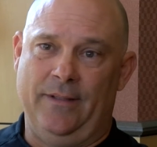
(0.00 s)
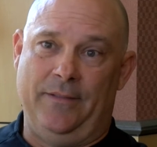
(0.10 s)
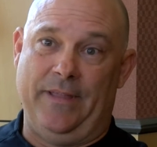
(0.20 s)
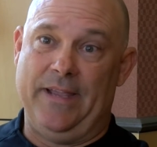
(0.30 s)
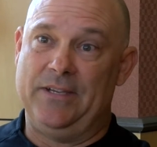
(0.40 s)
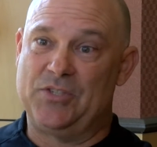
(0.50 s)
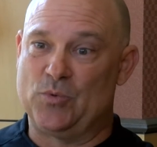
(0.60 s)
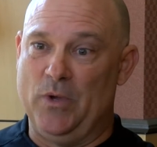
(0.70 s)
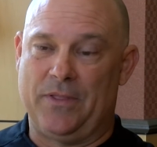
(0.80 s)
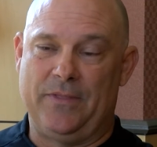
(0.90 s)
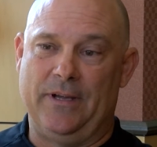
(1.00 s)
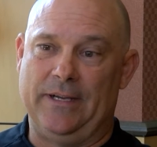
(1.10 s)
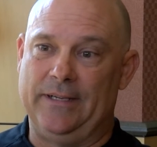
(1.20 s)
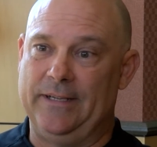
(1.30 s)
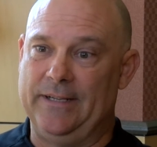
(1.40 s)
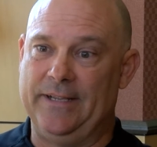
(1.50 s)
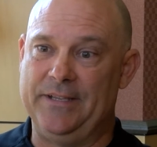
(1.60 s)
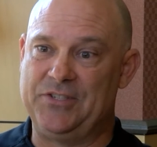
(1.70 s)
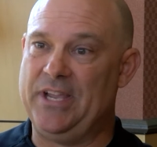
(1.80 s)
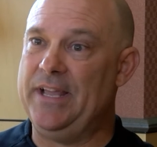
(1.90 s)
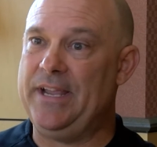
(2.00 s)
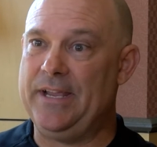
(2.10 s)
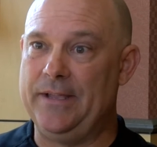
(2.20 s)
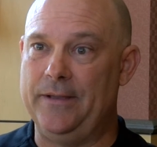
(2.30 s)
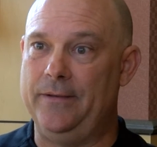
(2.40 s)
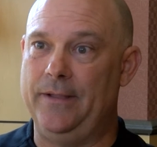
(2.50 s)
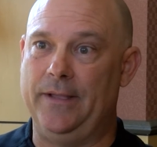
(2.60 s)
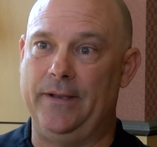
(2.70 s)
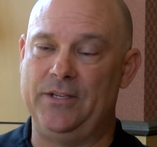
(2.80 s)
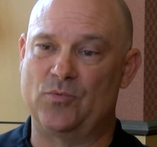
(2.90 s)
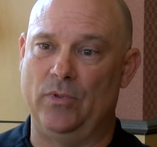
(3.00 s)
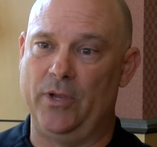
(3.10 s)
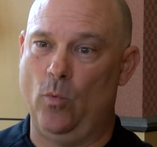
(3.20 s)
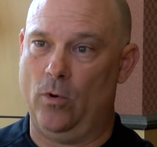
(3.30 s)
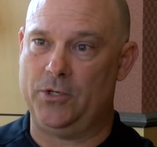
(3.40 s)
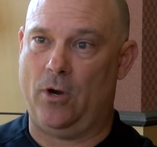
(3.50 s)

things with uh, his hitting, and, and he's really worked